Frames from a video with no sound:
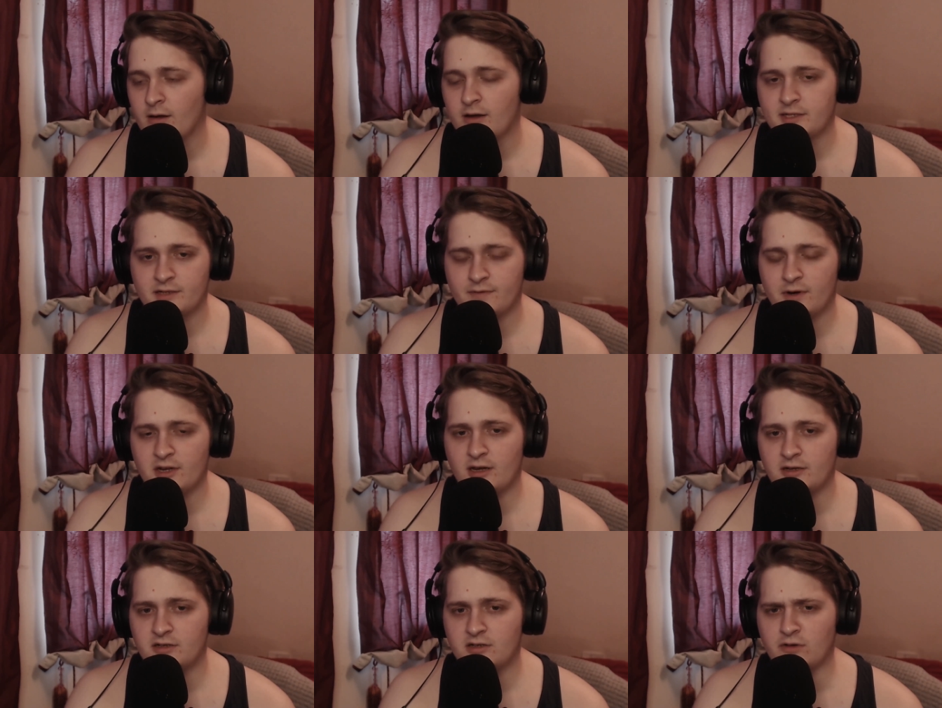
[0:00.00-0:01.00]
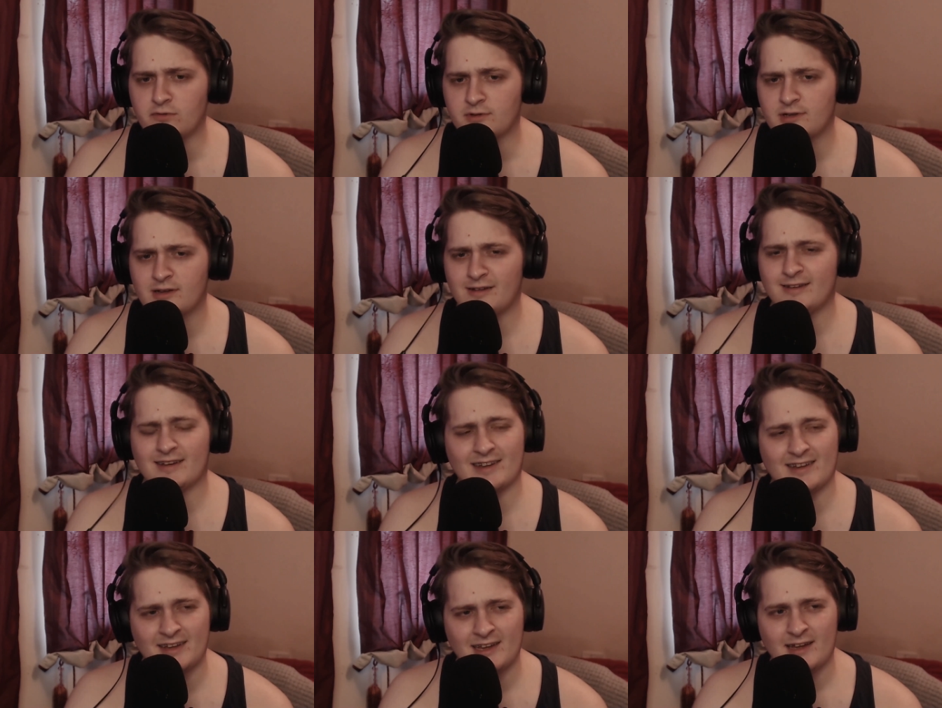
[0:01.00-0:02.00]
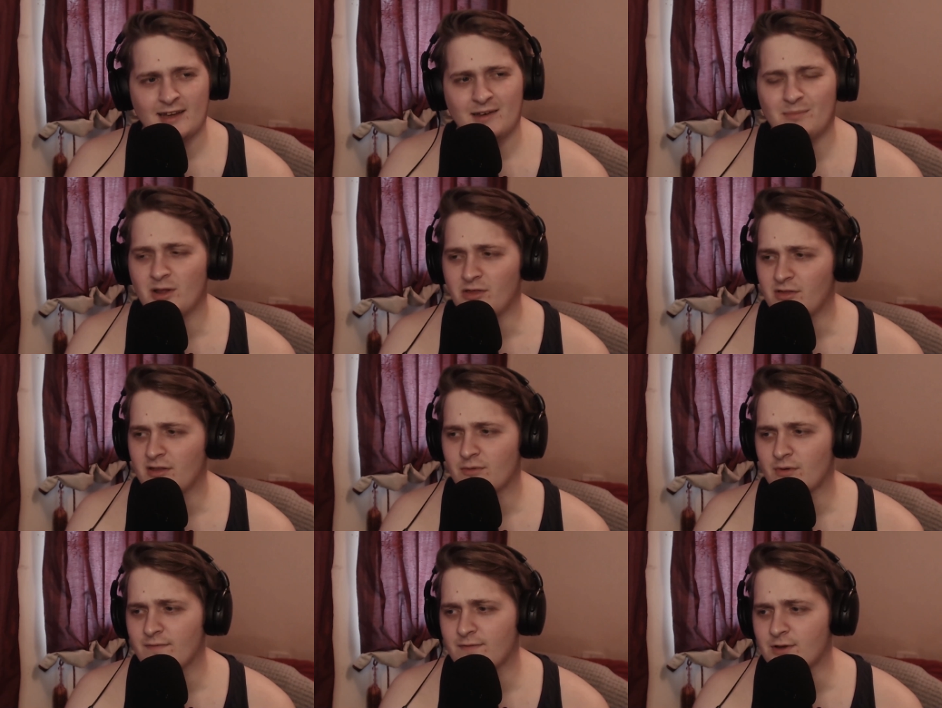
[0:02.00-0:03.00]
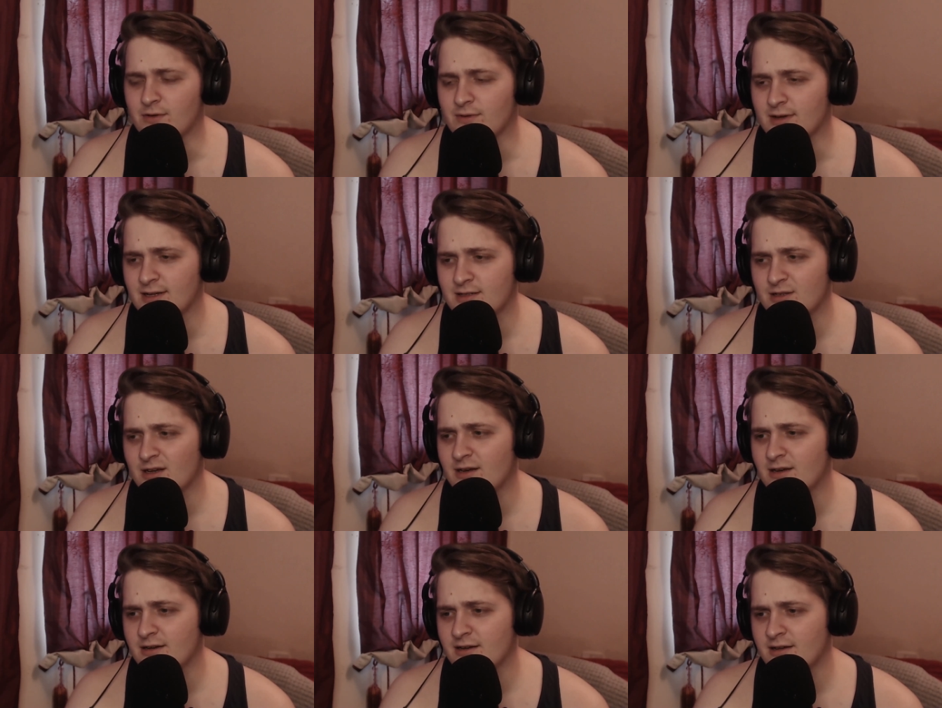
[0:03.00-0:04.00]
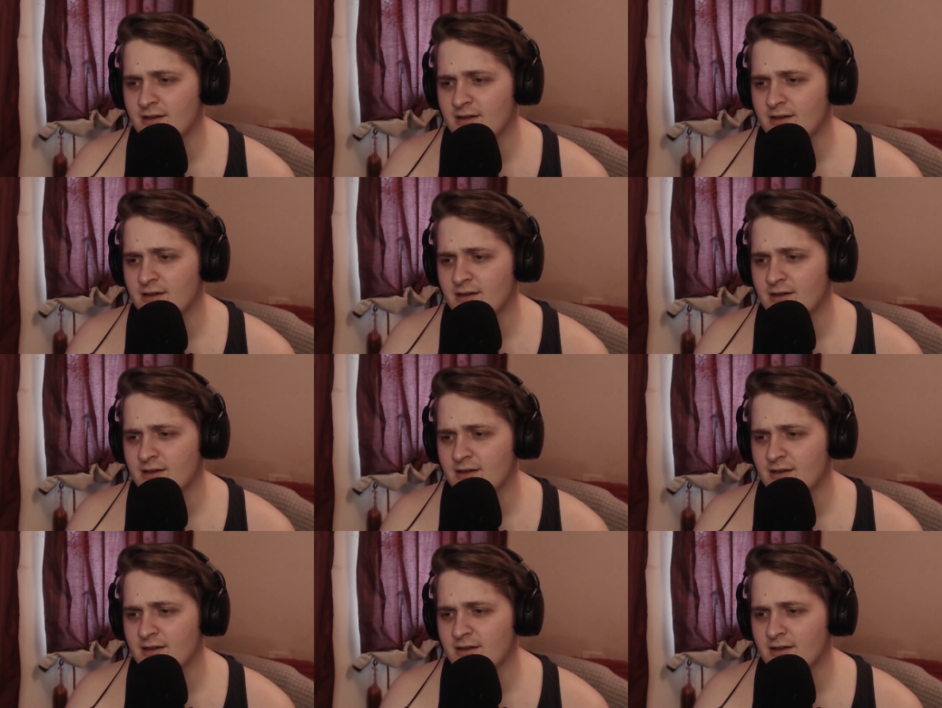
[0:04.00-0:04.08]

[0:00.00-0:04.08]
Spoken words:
it's a very adult month in review. It's I'm